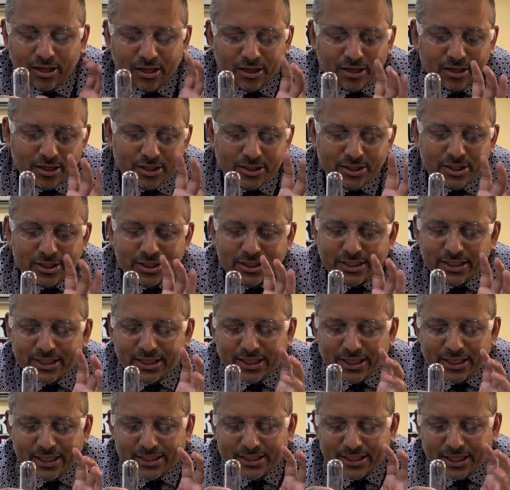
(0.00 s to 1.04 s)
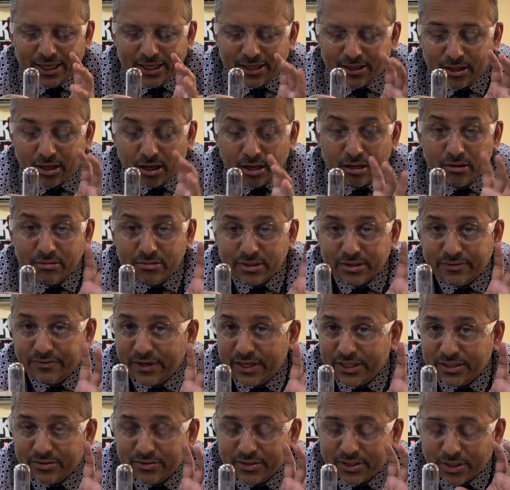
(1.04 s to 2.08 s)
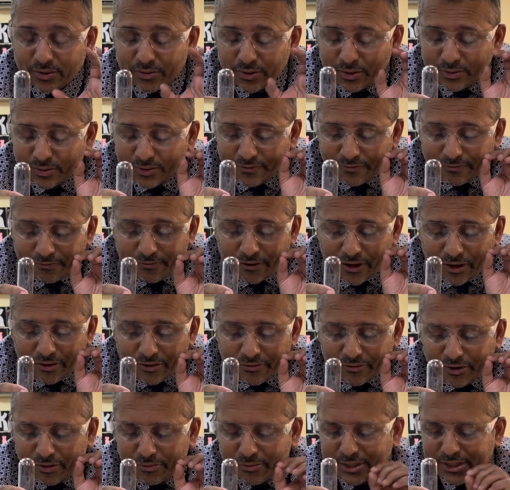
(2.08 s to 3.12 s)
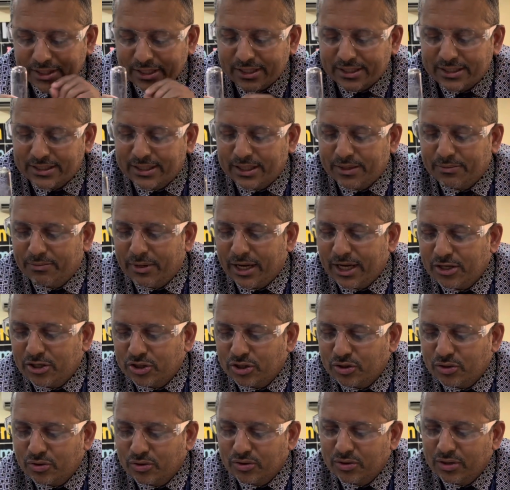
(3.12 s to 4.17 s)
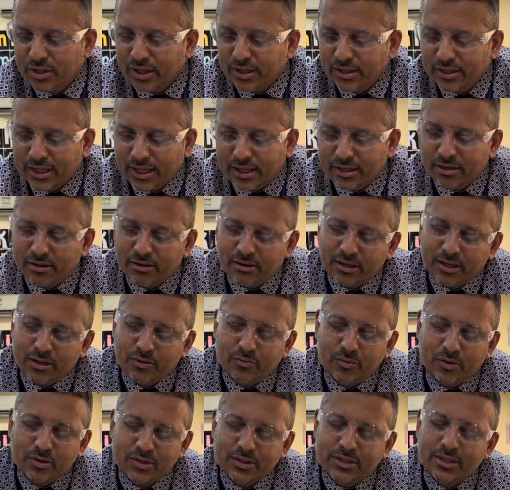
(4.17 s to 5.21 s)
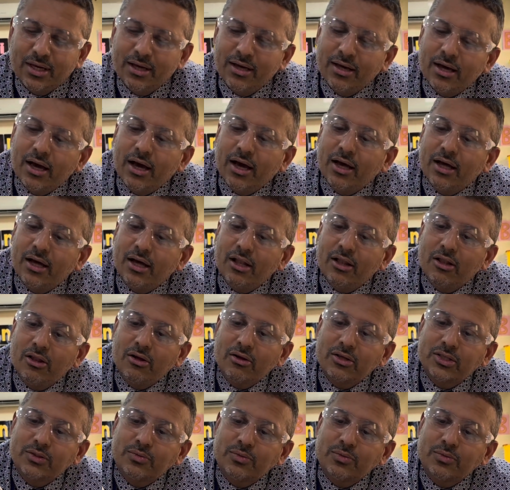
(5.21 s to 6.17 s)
conducted these in closed vessels. So he was very, very meticulous. He made sure that nothing was lost